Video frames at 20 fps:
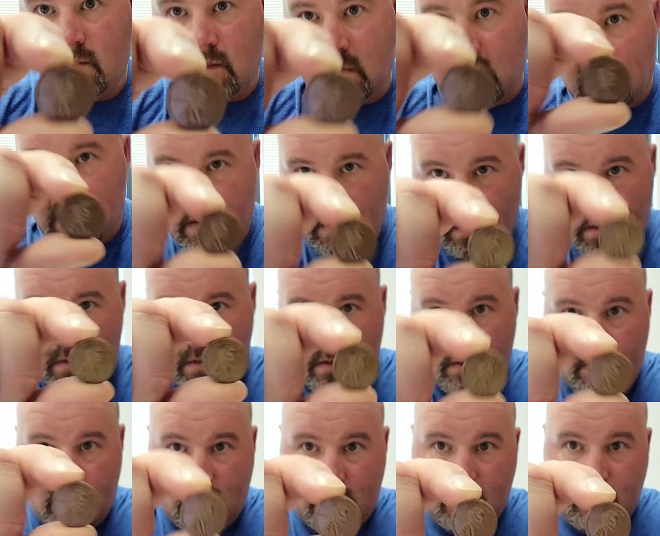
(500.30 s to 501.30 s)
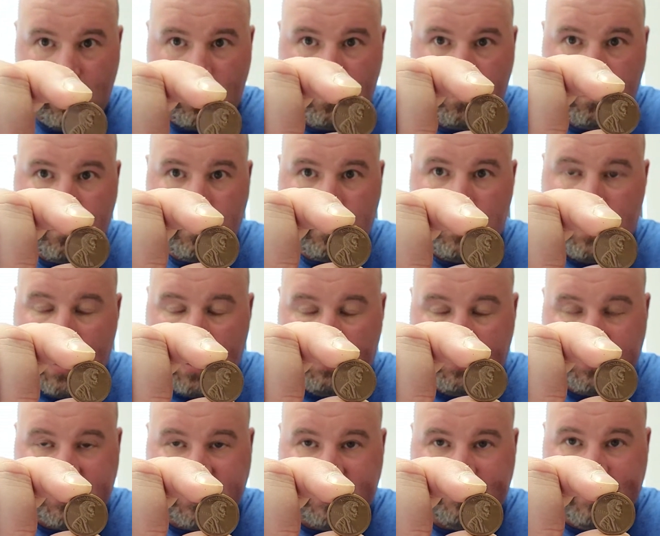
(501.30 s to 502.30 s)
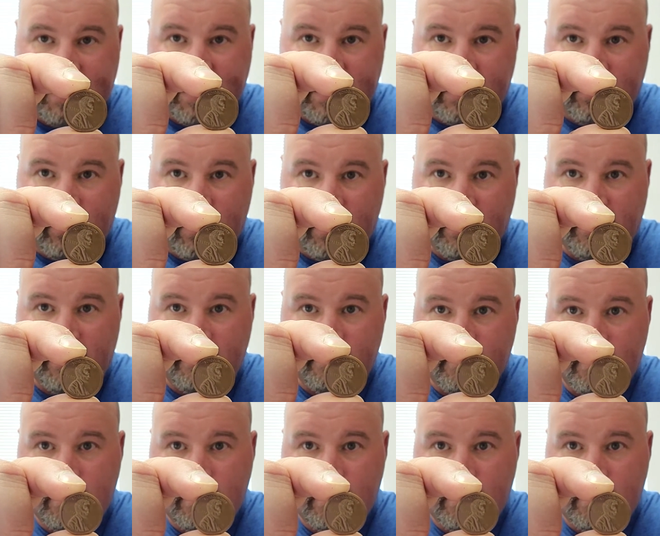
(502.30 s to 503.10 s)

Okay, how much is a penny worth?